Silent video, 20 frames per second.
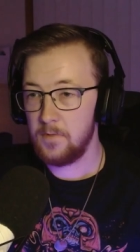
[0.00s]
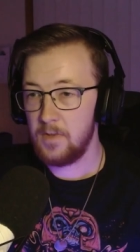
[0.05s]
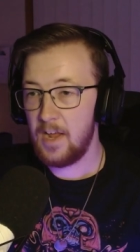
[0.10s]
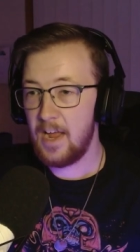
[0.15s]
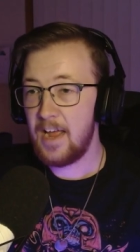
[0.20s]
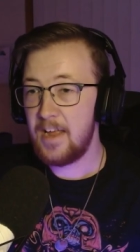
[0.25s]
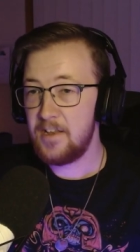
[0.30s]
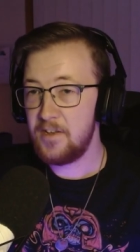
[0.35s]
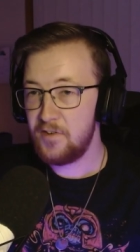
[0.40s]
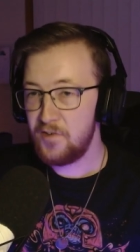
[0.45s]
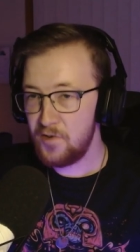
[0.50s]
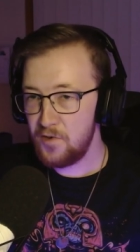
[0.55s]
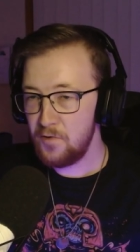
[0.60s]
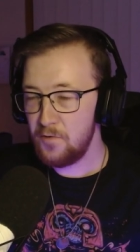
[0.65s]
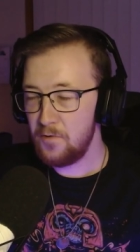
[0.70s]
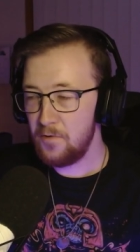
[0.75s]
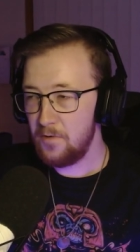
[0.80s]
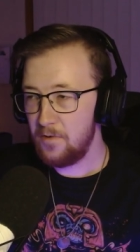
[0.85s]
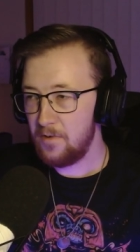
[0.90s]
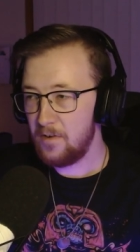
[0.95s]
And
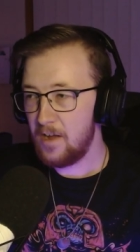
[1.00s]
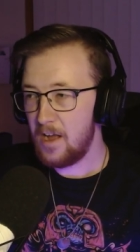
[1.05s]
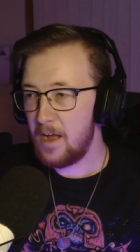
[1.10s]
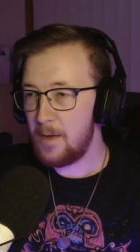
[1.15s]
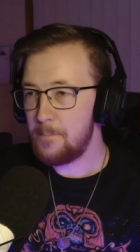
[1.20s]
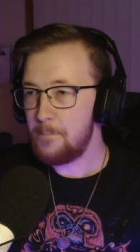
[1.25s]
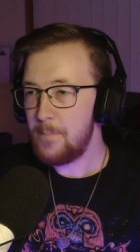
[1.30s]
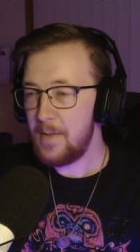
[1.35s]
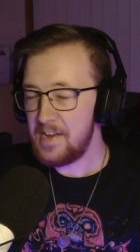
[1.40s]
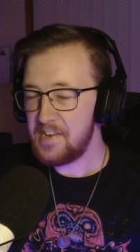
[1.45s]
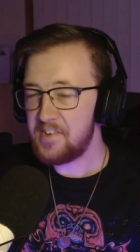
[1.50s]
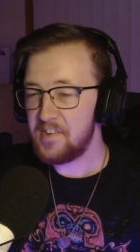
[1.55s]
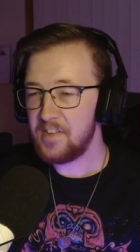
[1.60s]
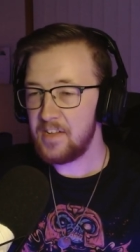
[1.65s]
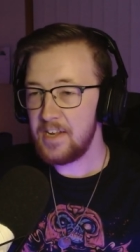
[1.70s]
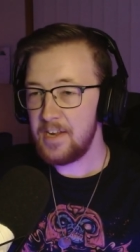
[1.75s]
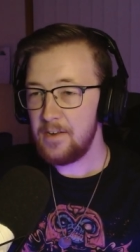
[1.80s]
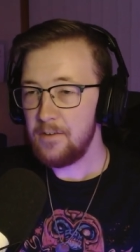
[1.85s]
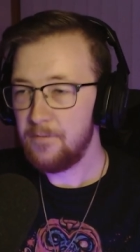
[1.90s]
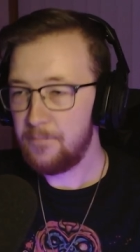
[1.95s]
you are
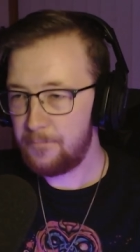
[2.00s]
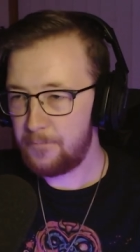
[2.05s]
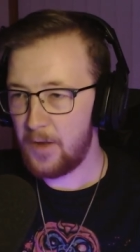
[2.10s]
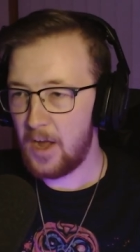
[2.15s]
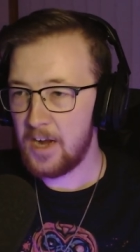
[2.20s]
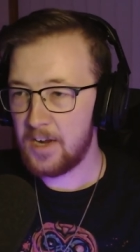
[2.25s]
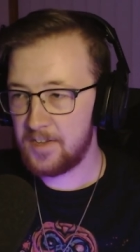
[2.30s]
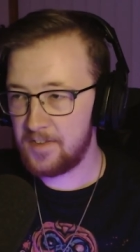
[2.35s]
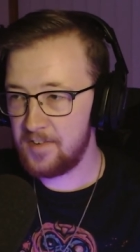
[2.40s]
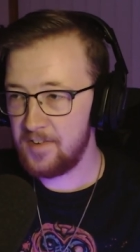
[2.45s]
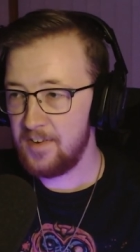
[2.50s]
mentally fucked.